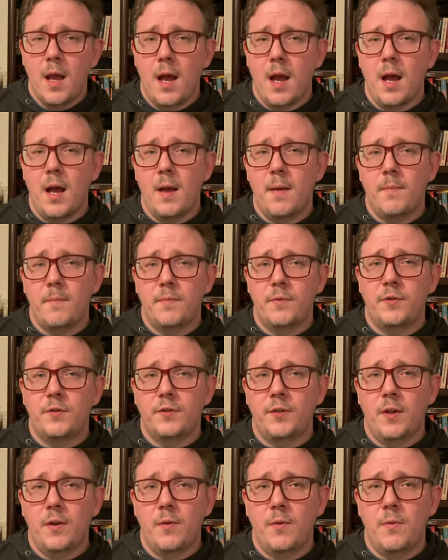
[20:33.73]
Um,
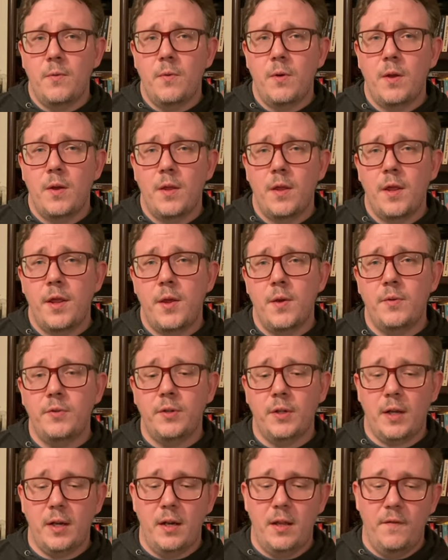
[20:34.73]
so those
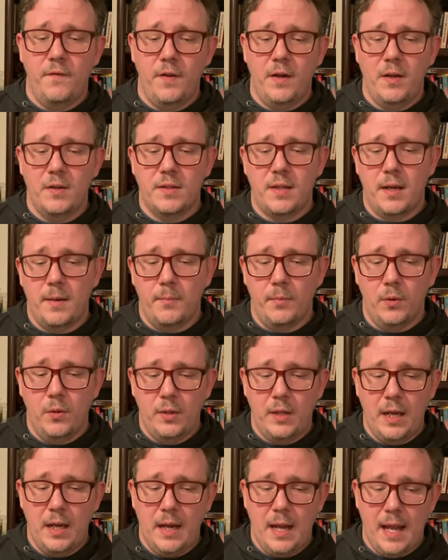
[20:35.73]
are kind of the videos that I'm
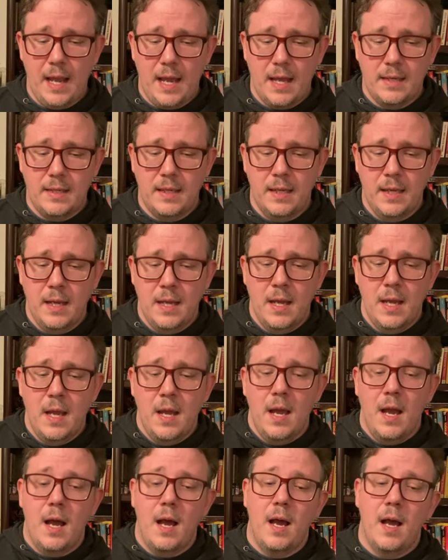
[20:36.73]
looking at
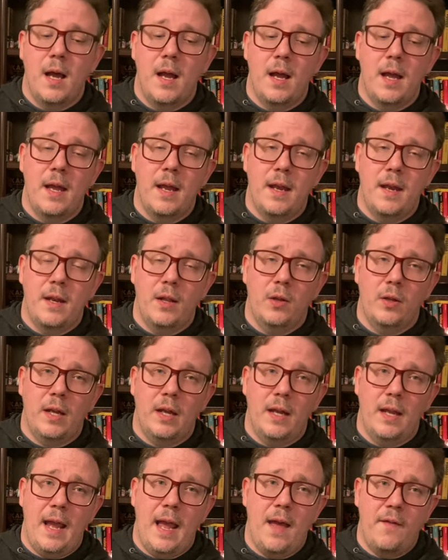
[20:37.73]
uh, and
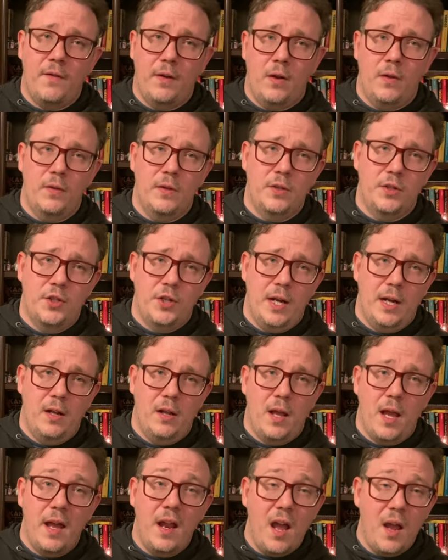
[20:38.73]
looking at having on this
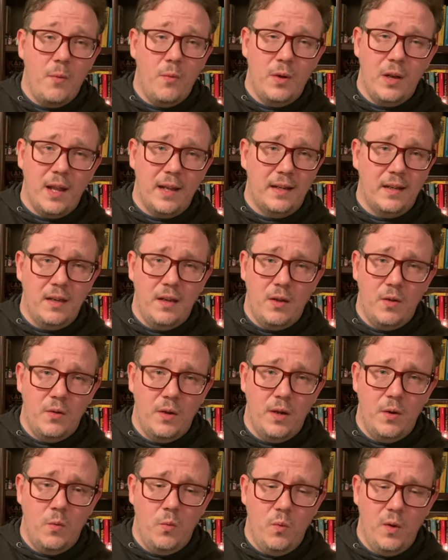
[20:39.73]
channel. I, I, would like to know, you
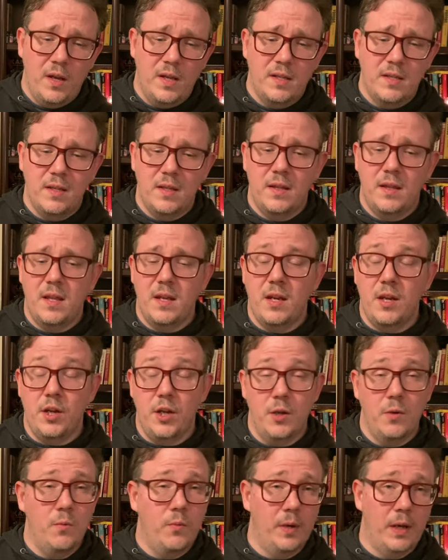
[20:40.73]
know, what is it that
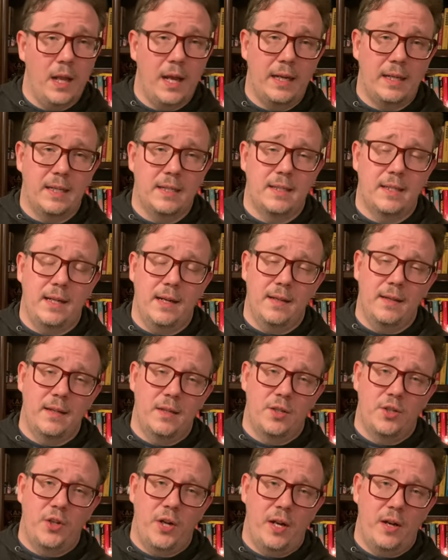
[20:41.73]
you would like to see on
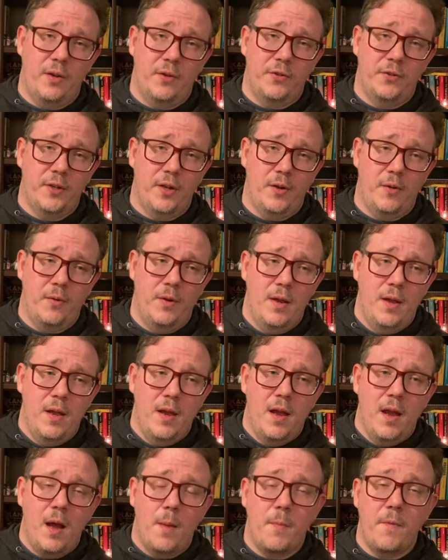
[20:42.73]
this channel? So
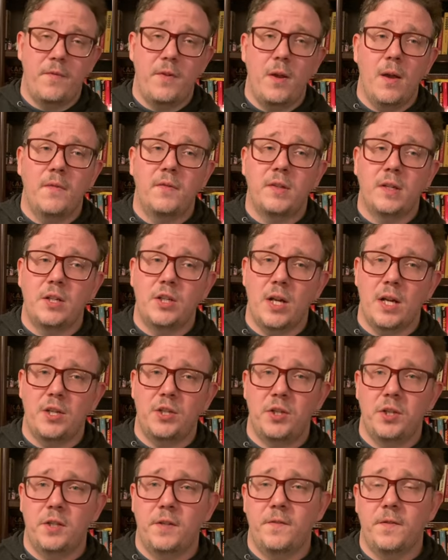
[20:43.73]
um, if you have
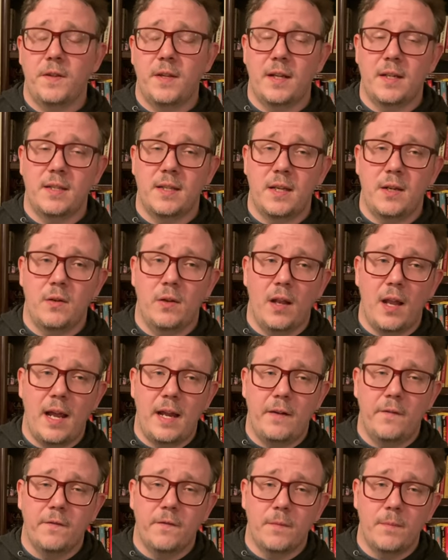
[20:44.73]
suggestions for things that you'd
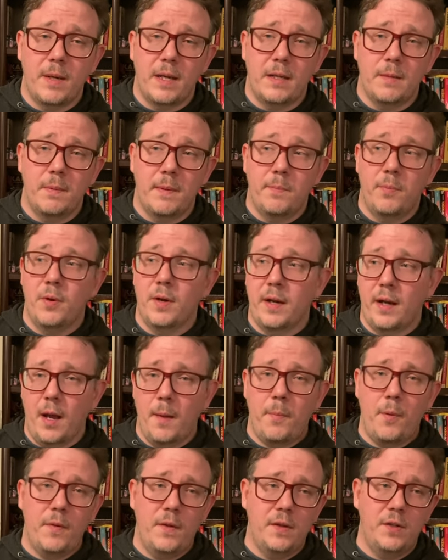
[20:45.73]
like for me to be putting
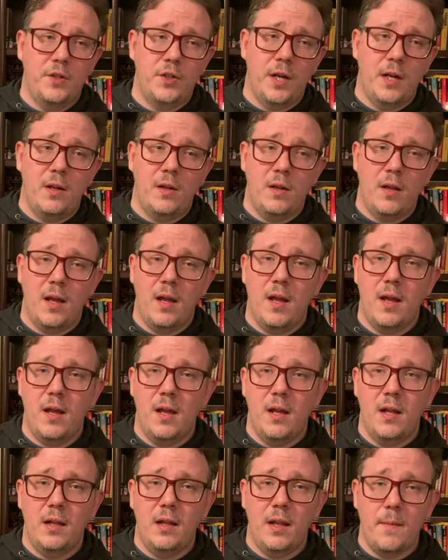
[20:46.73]
up on this channel,
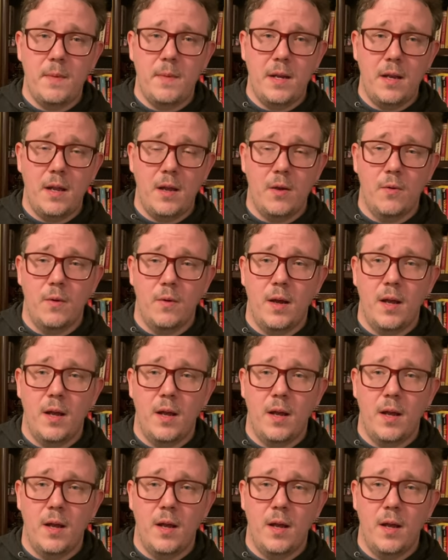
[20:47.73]
uh, let me know.